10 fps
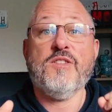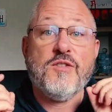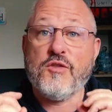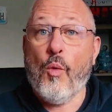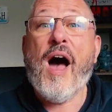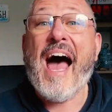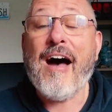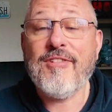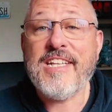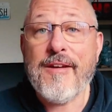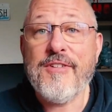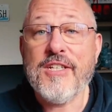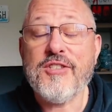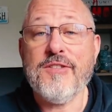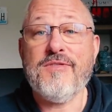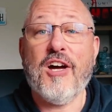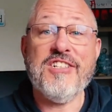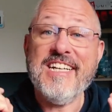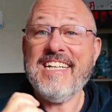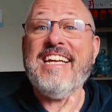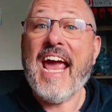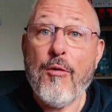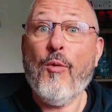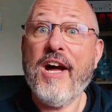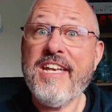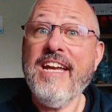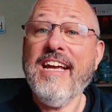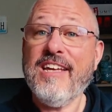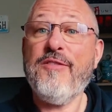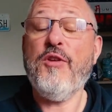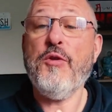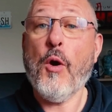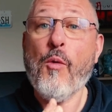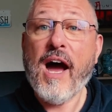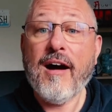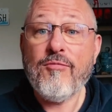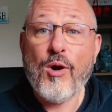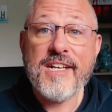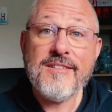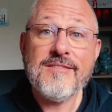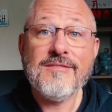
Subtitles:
So have a definition of done. Get one if you don't have one.